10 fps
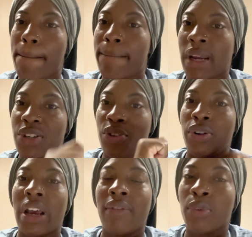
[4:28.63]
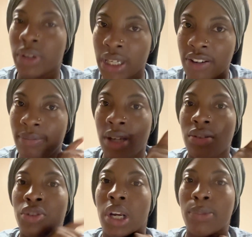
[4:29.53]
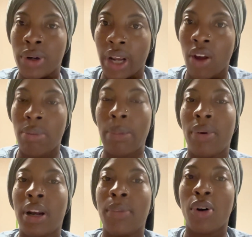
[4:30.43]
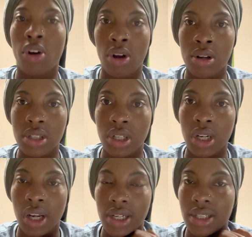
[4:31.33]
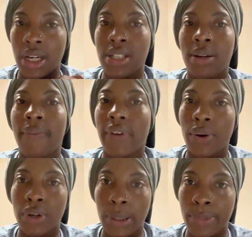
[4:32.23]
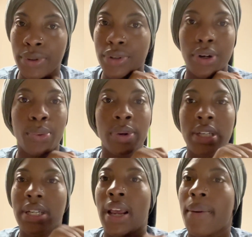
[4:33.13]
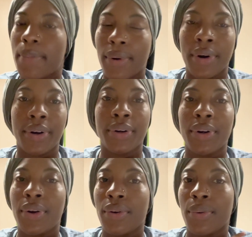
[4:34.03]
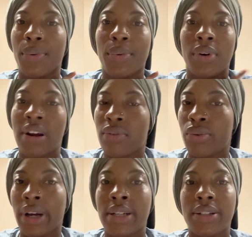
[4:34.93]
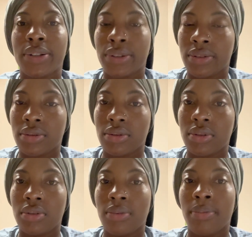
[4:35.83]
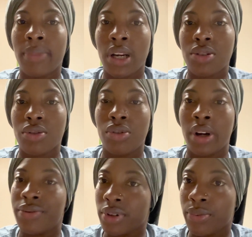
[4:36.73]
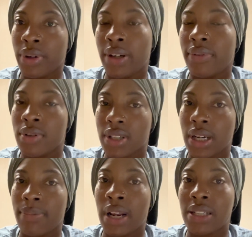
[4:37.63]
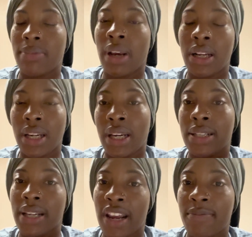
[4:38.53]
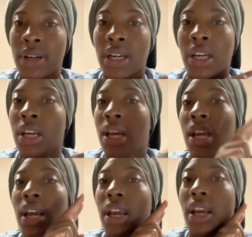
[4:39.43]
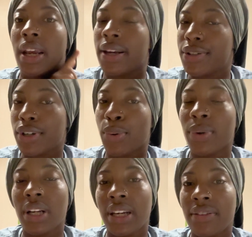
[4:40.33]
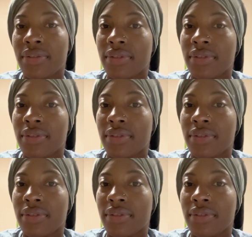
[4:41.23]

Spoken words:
Make sure you have a relief. Make sure you communicate with people in them halls. Exchange them phone numbers or WhatsApp or whatever you got to do. Make sure you get your relief on time. That's the main thing. Save money. Get your relief.